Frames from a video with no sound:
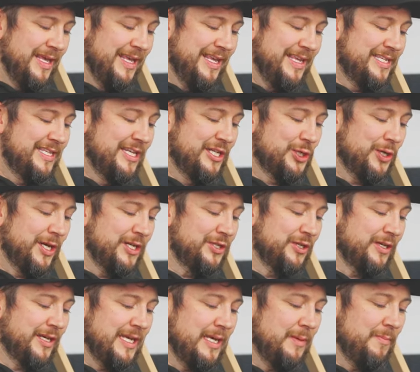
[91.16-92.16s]
Is the
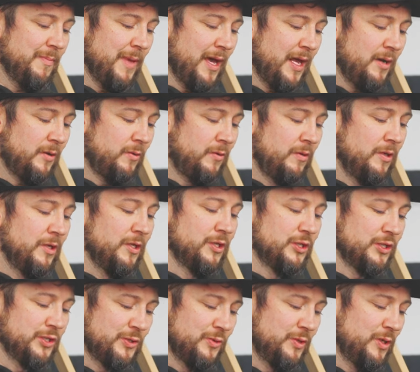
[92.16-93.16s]
Trezor Keep Metal
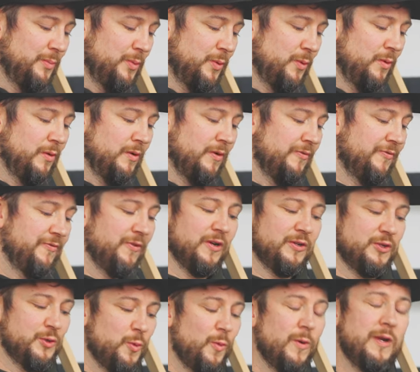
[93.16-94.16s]
suitable for a
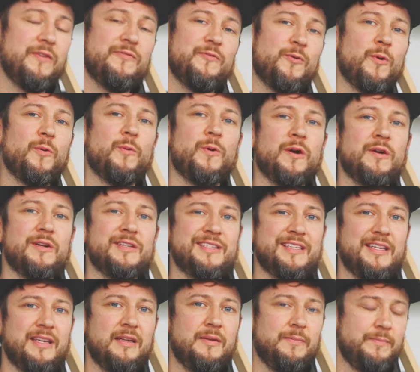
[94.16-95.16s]
24-word
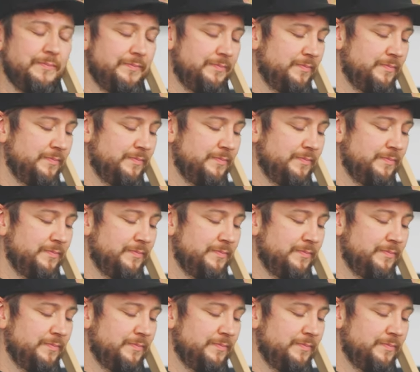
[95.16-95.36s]
seed?